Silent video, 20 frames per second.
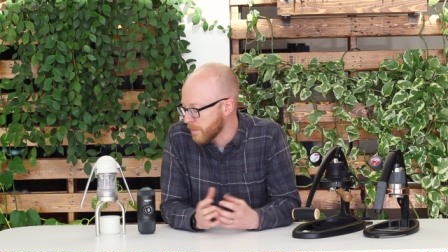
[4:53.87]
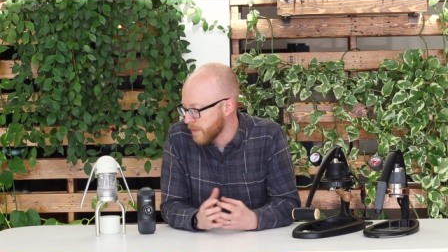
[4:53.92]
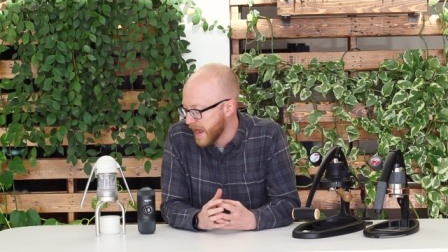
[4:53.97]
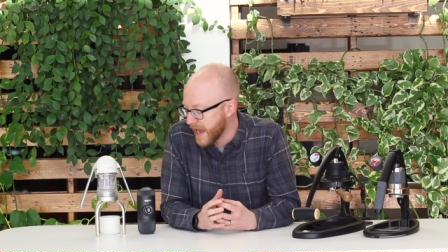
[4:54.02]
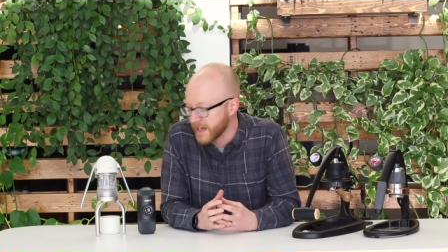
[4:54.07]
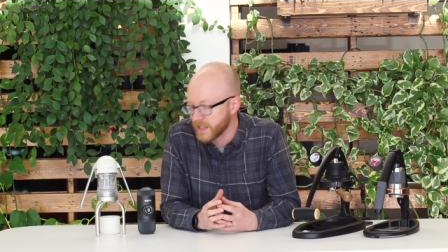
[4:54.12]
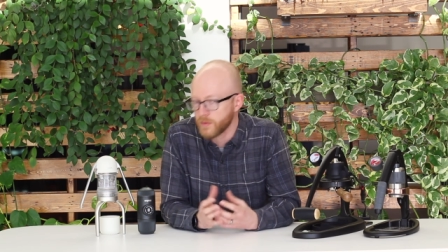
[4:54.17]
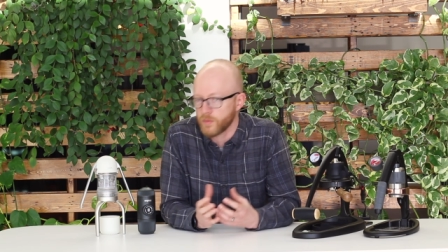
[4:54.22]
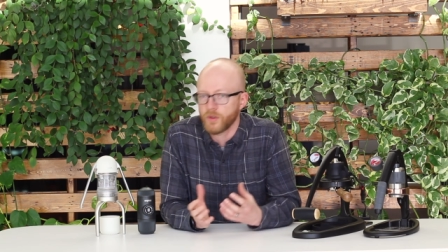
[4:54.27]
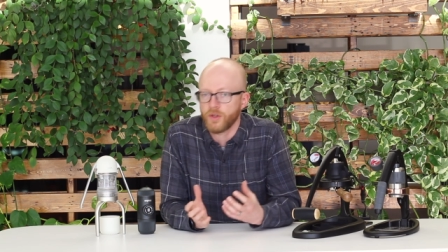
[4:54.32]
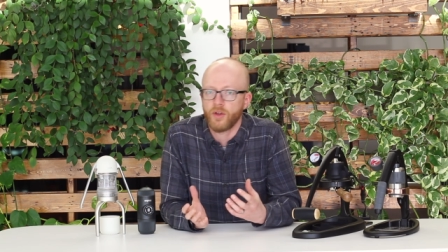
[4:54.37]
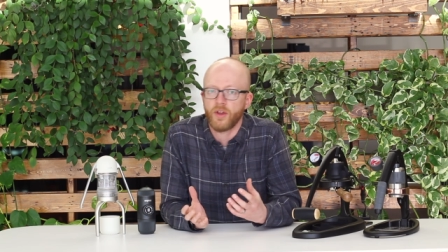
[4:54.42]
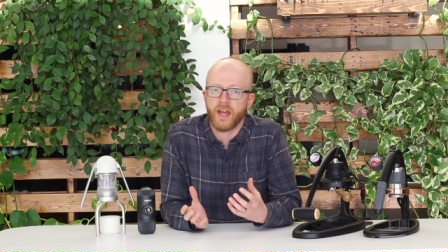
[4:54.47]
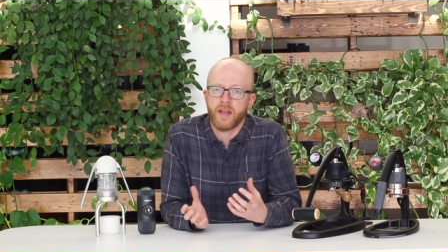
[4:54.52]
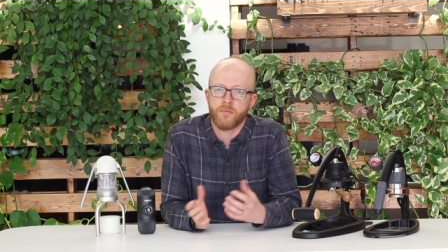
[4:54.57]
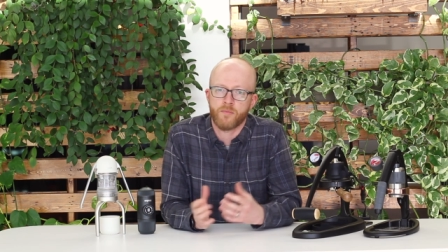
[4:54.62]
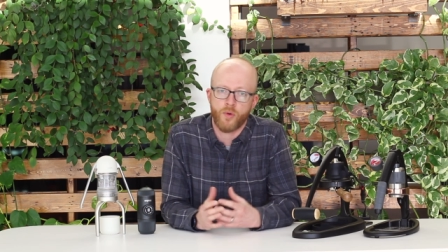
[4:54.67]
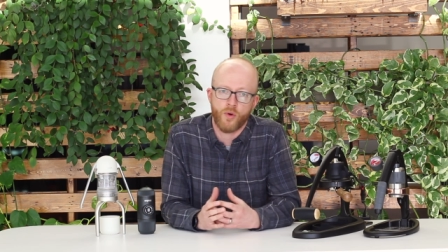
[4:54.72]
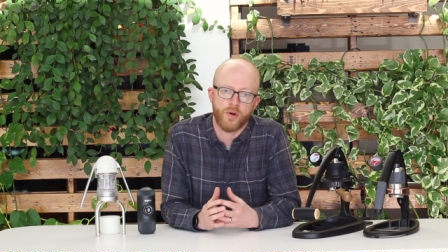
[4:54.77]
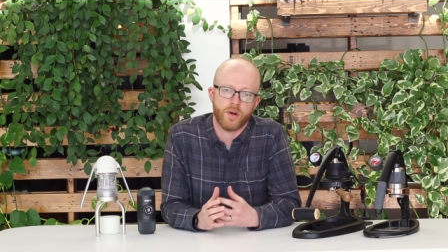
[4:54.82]
compactable
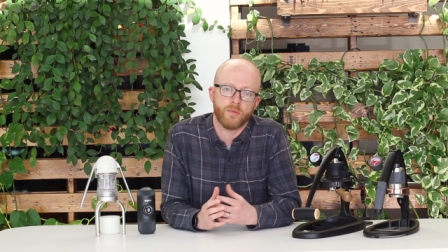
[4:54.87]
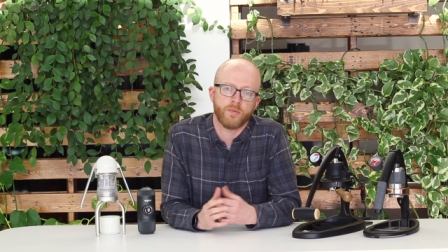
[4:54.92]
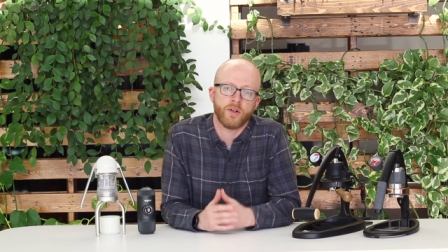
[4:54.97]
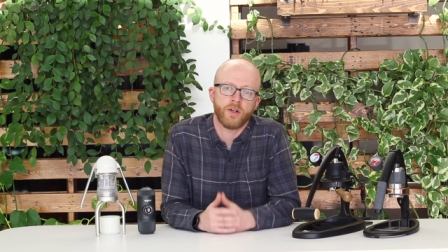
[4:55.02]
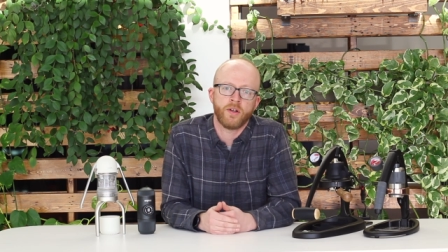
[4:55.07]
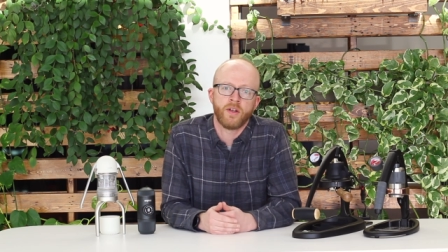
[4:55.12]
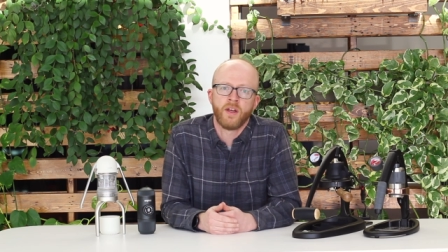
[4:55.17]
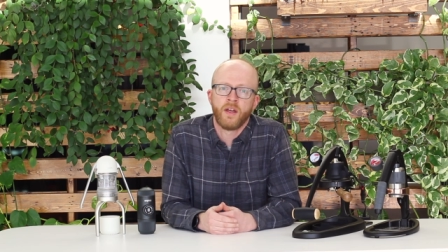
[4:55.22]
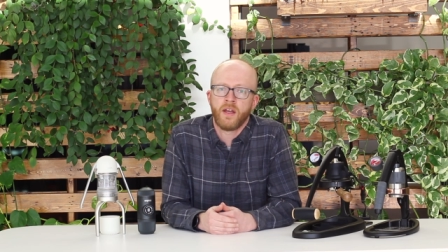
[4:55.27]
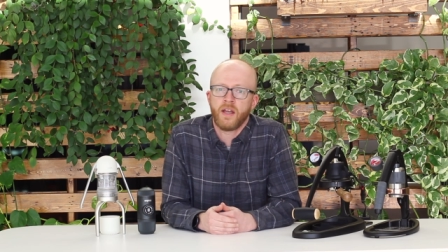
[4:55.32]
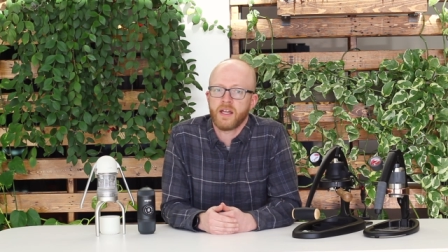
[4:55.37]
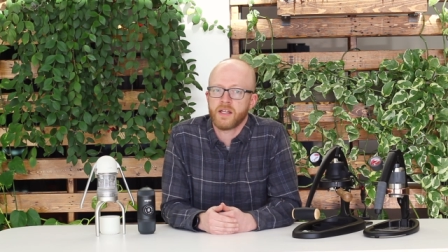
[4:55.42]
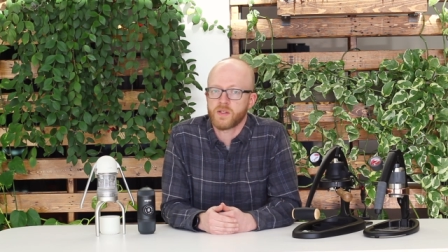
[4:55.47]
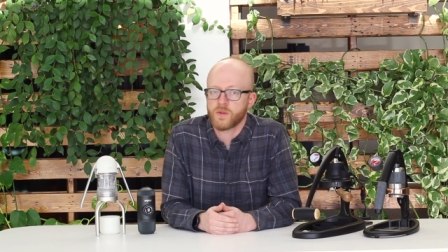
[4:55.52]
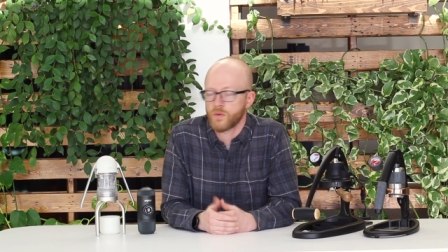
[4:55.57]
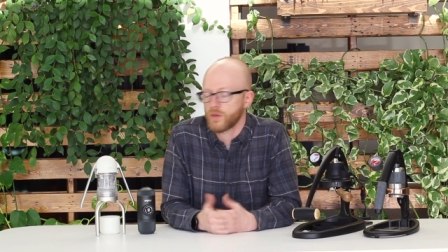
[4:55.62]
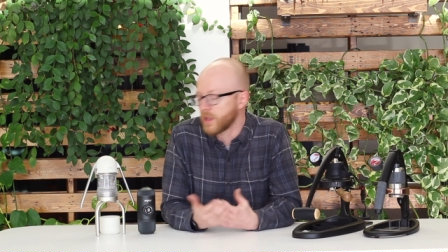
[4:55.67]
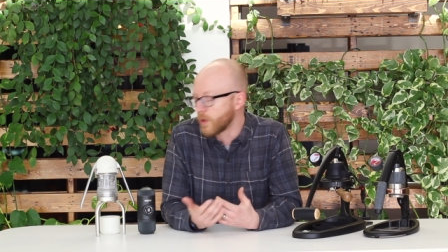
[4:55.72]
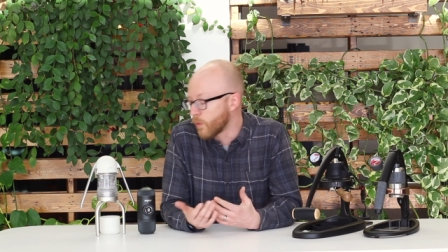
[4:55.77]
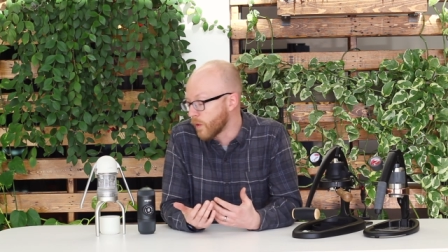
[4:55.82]
and portable
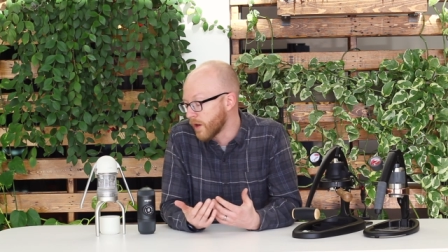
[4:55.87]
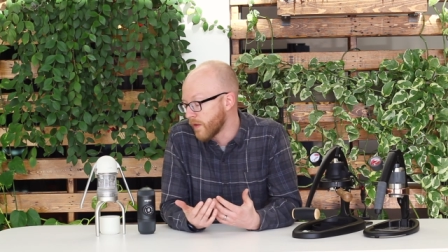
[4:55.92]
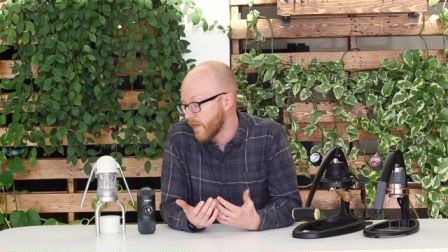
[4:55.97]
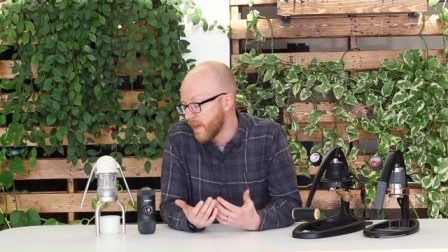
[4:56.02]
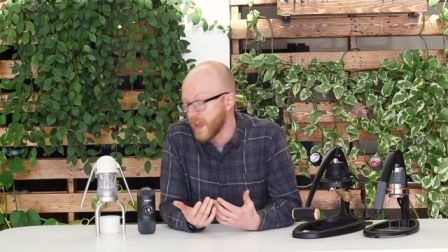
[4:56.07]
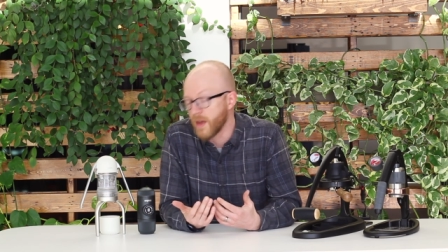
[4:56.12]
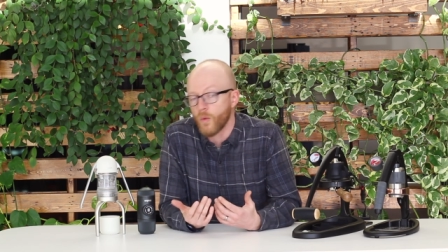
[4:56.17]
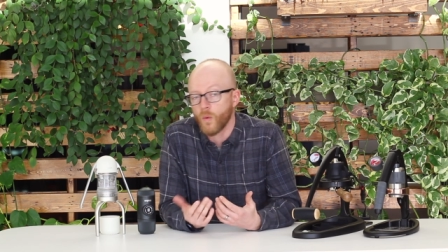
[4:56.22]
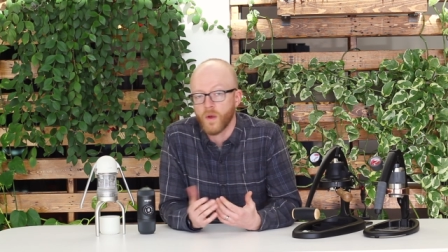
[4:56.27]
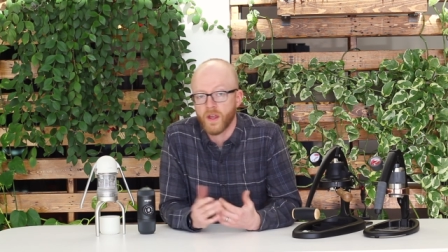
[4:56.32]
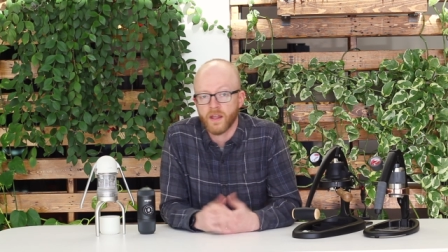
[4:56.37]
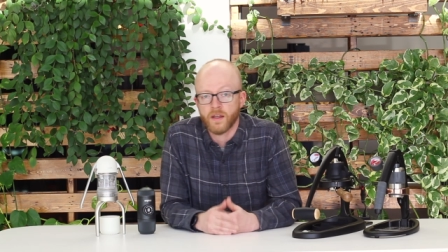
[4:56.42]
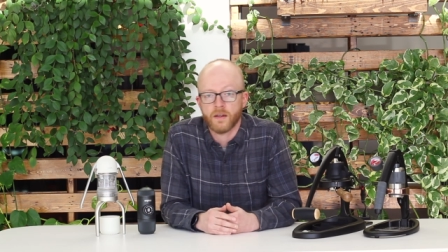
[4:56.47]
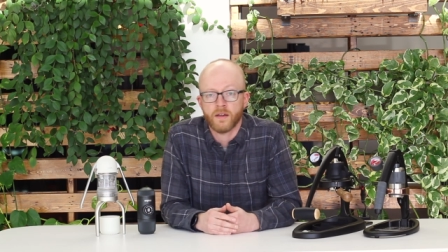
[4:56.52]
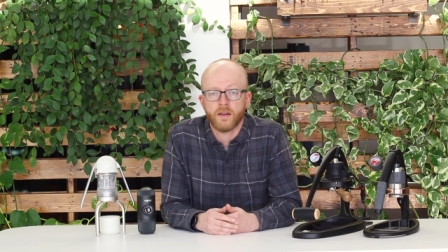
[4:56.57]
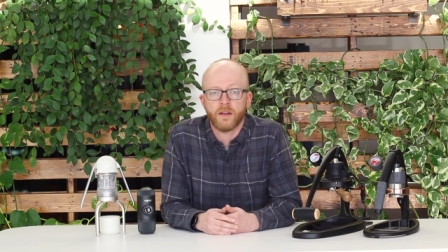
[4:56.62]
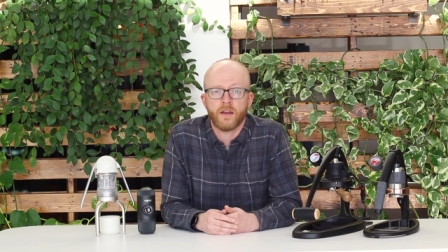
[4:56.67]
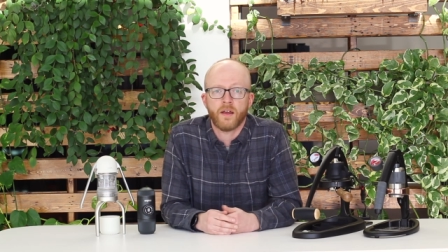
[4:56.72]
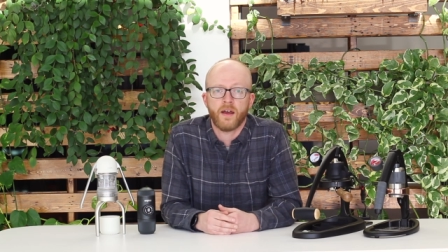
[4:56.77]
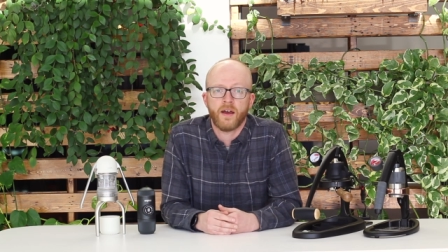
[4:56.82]
is really where they
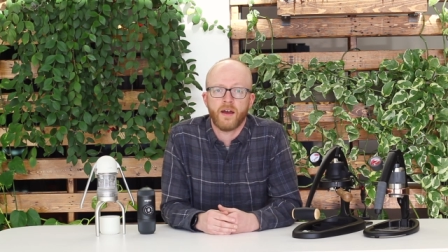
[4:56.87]
win